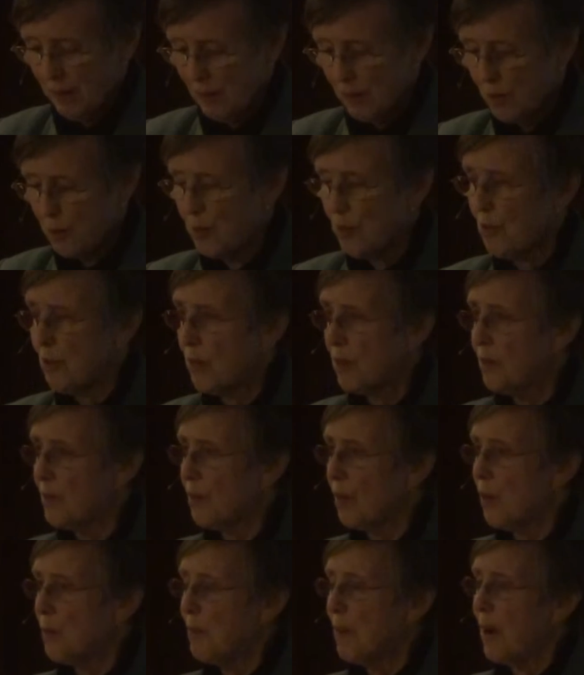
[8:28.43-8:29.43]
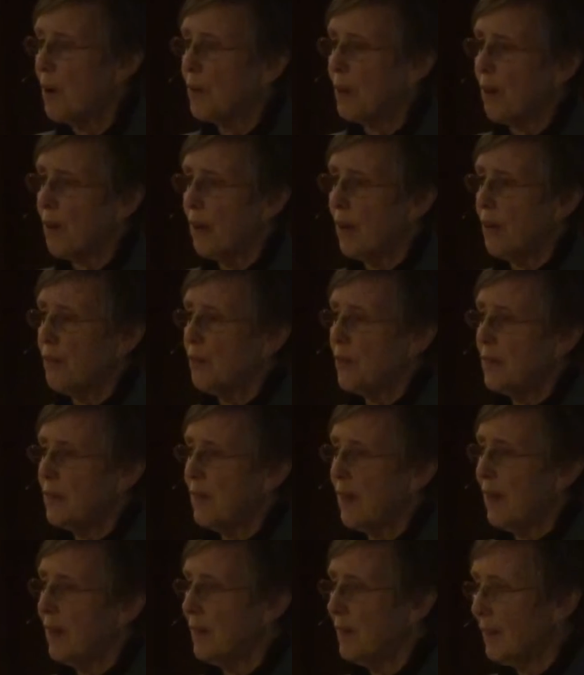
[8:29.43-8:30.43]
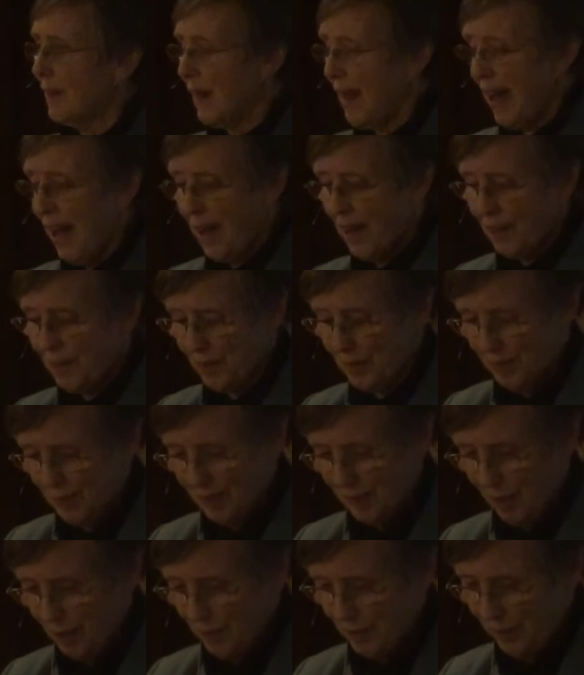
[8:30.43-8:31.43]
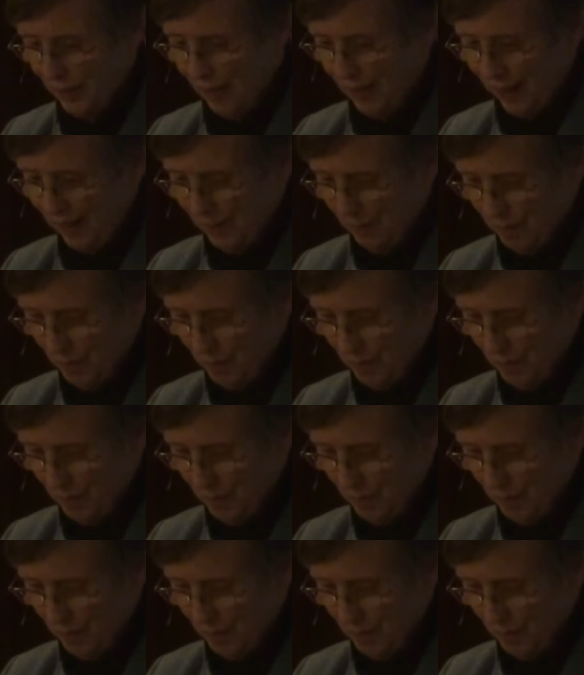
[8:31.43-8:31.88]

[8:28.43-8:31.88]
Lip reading: Stirrings are about our everyday lives, aren't they?